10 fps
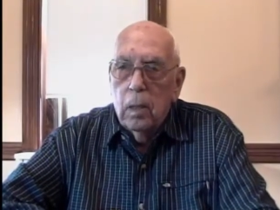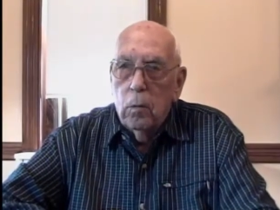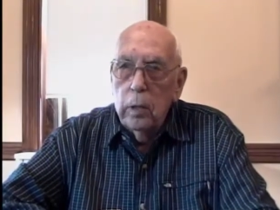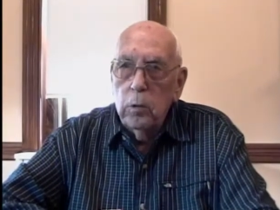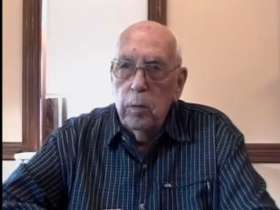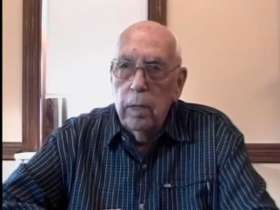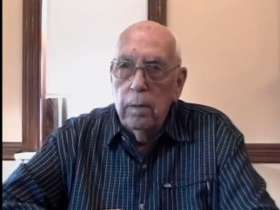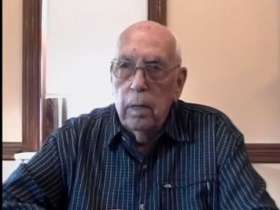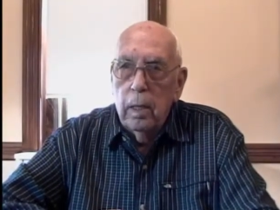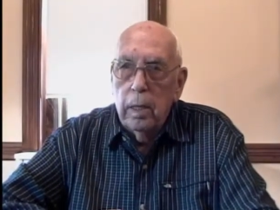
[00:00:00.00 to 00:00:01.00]
which
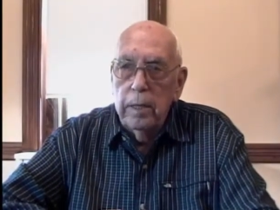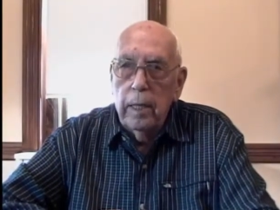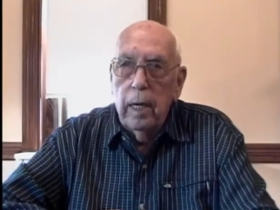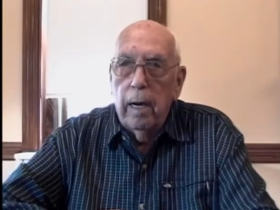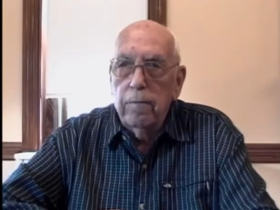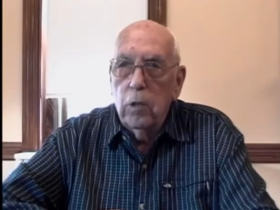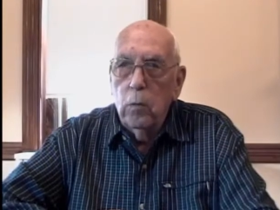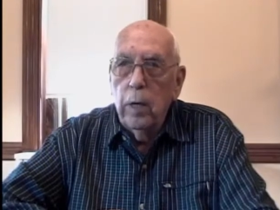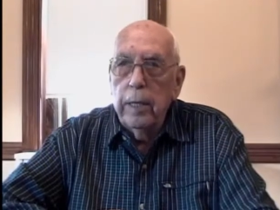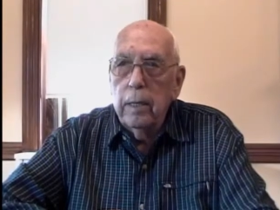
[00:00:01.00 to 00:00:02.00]
we did after a
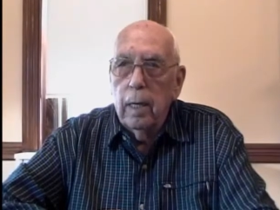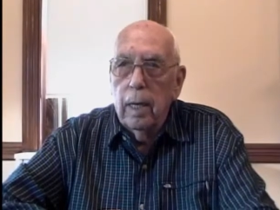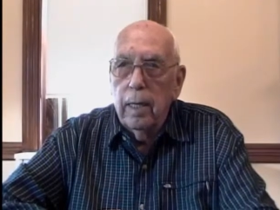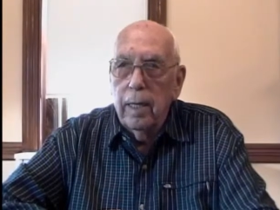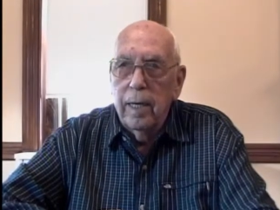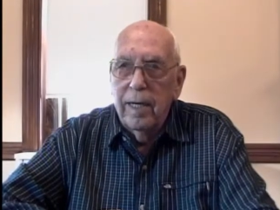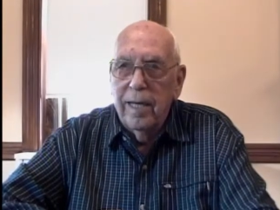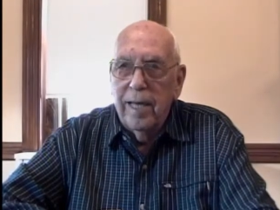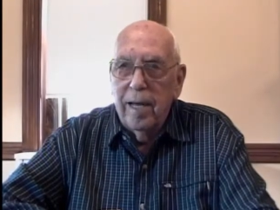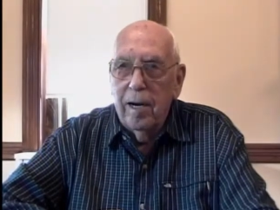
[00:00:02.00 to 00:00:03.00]
week on
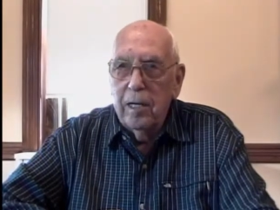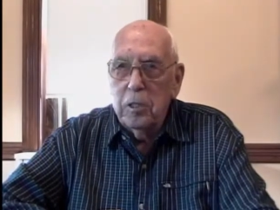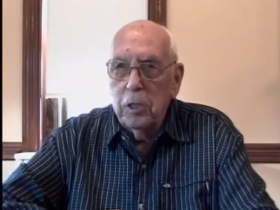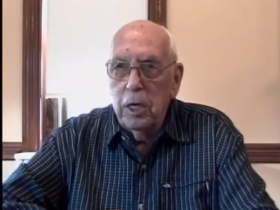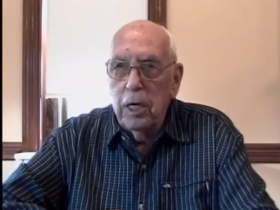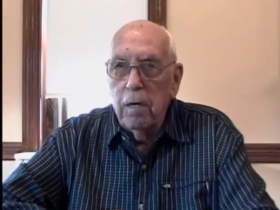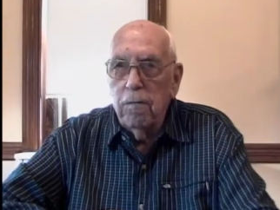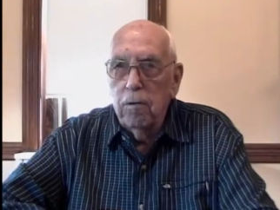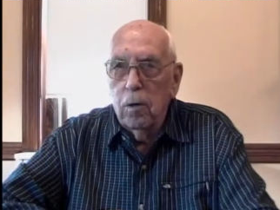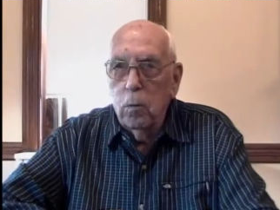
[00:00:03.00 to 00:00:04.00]
a LST
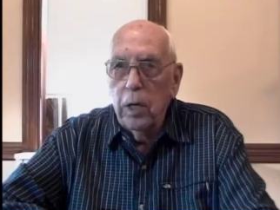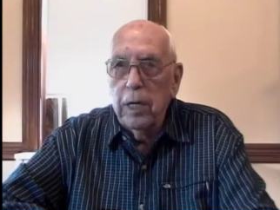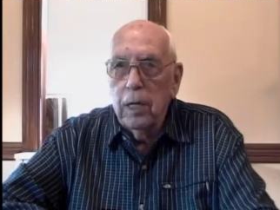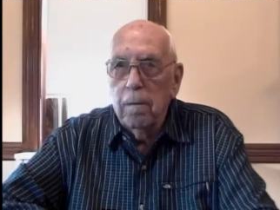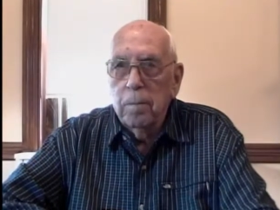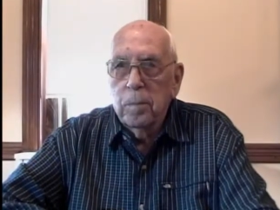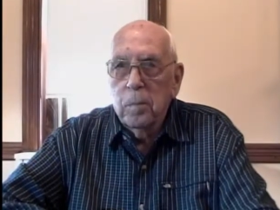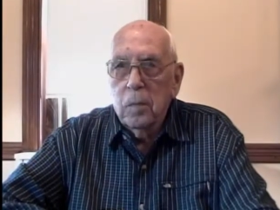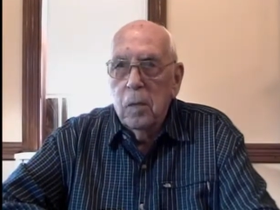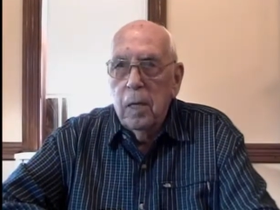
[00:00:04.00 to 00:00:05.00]
for a week.
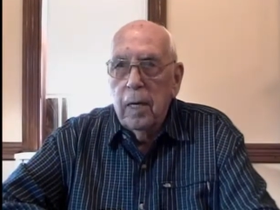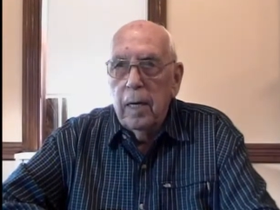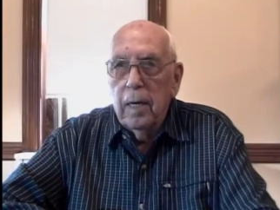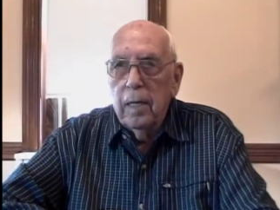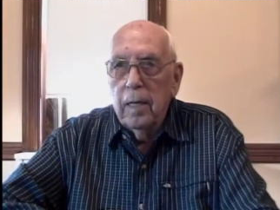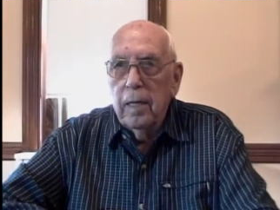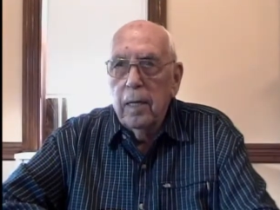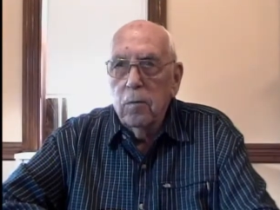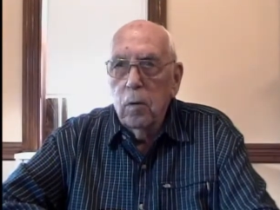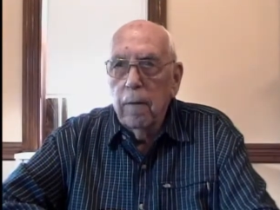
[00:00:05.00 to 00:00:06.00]
And
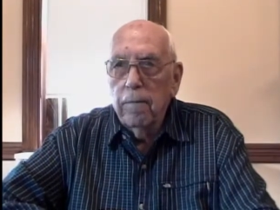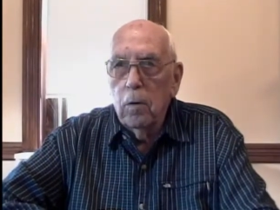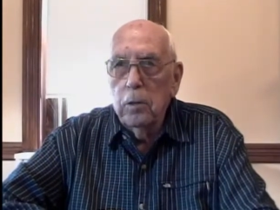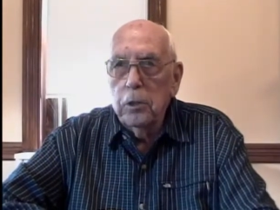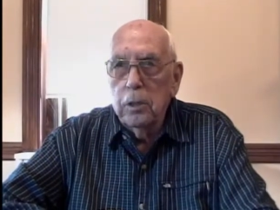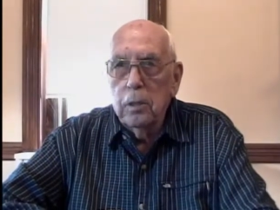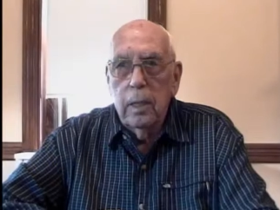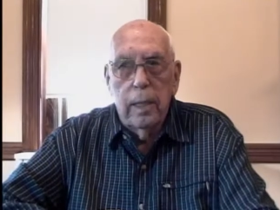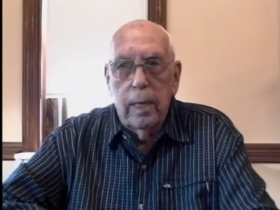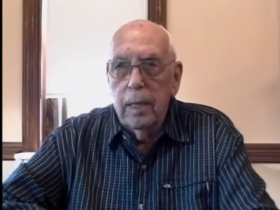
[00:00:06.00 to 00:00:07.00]
in rough ocean,
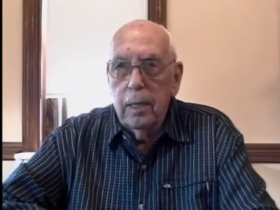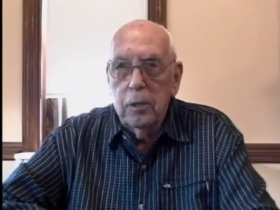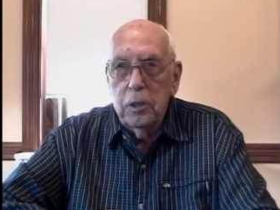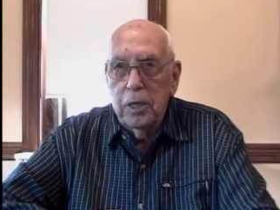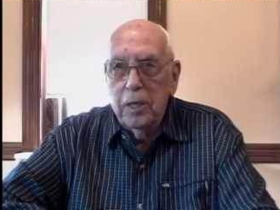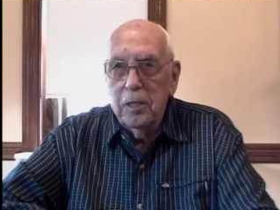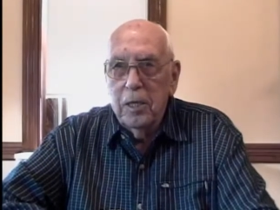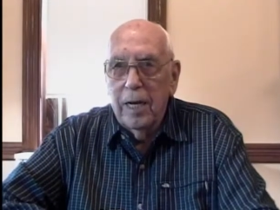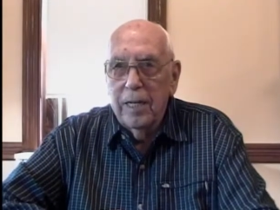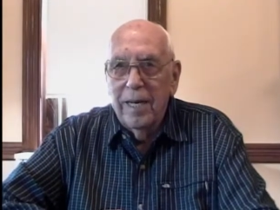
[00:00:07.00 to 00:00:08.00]
LST is
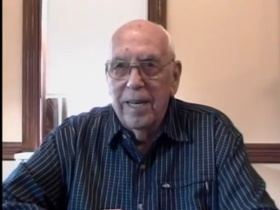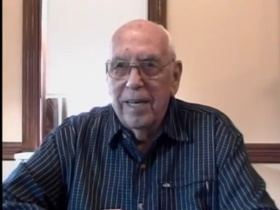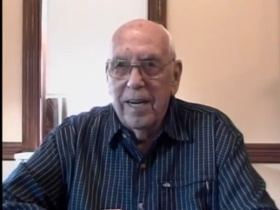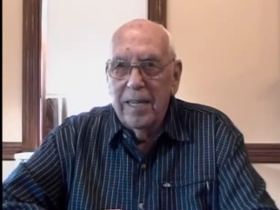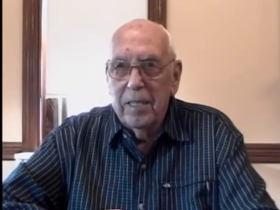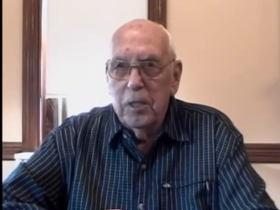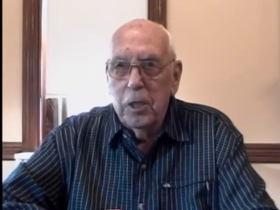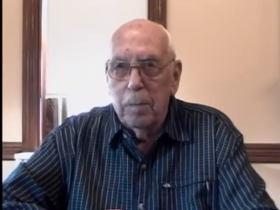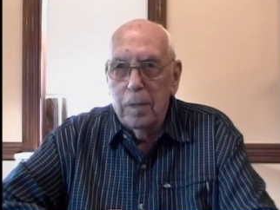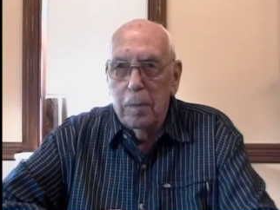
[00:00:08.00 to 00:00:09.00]
not the
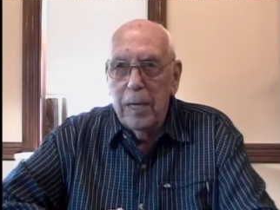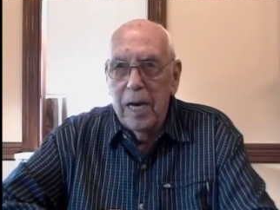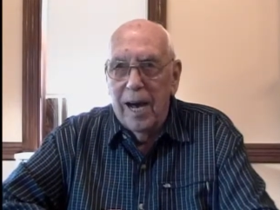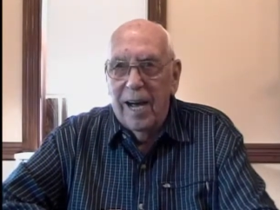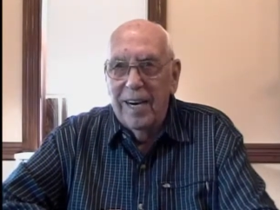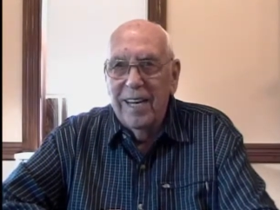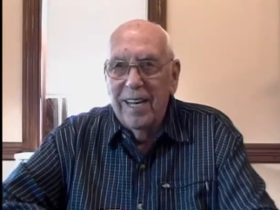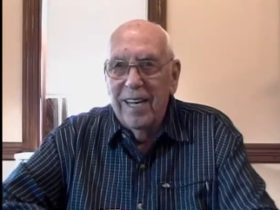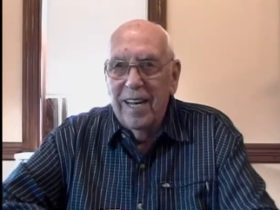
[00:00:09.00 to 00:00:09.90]
ship to be on. Yeah,